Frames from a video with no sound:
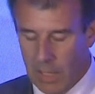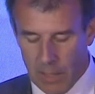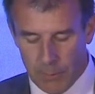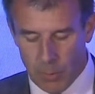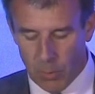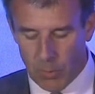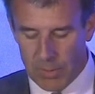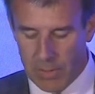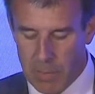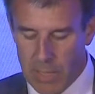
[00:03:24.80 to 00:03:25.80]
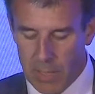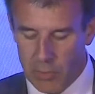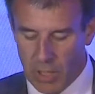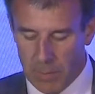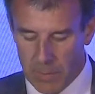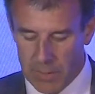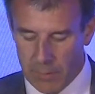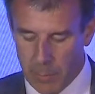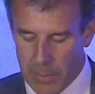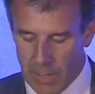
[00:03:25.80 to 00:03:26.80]
Of course, the many achievements
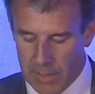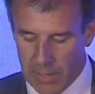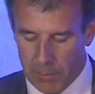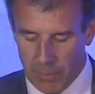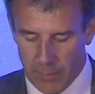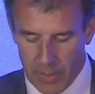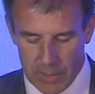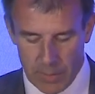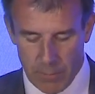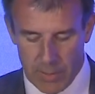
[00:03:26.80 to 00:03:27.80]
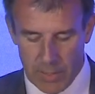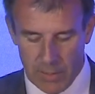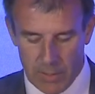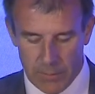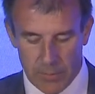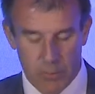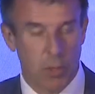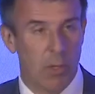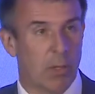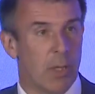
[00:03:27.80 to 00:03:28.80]
of the past couple of years are the result of
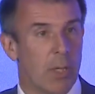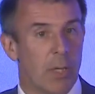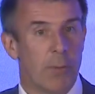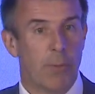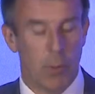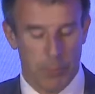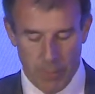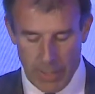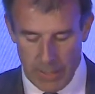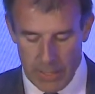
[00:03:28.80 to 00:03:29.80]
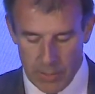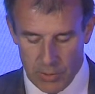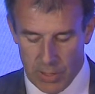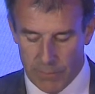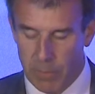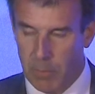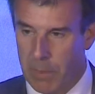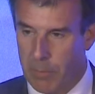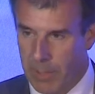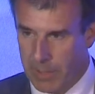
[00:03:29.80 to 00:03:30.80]
strong, forthright leadership from my
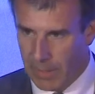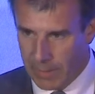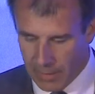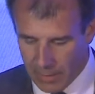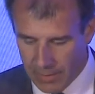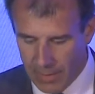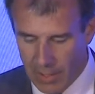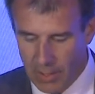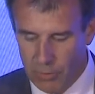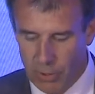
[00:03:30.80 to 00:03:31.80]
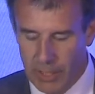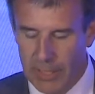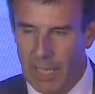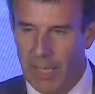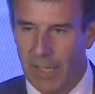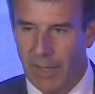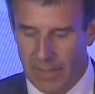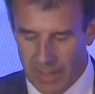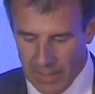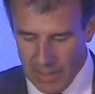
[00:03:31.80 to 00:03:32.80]
predecessor, Julie Kennedy,
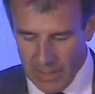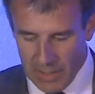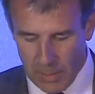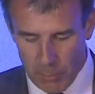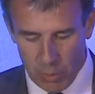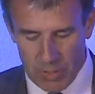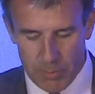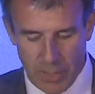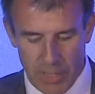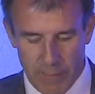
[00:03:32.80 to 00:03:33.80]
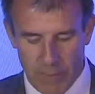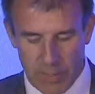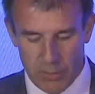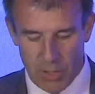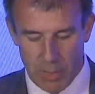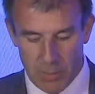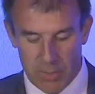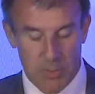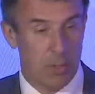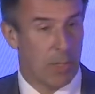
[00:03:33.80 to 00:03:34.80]
supported by her Vice Chairman,
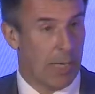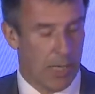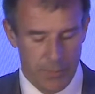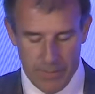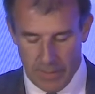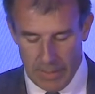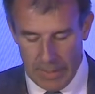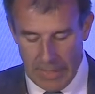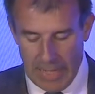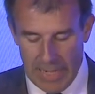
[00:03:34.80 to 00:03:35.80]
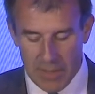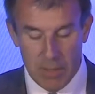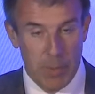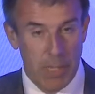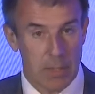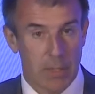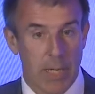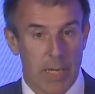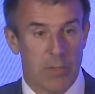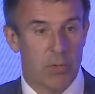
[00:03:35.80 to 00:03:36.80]
Stuart Loudon, and the
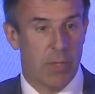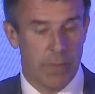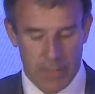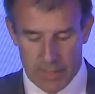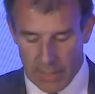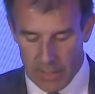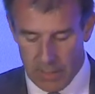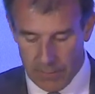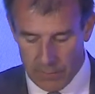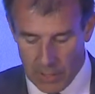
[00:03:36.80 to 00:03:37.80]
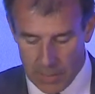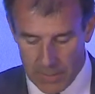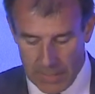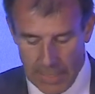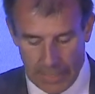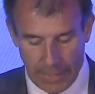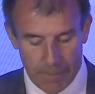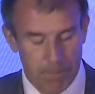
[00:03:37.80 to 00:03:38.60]
BSIA's Chief Executive, James Kelly.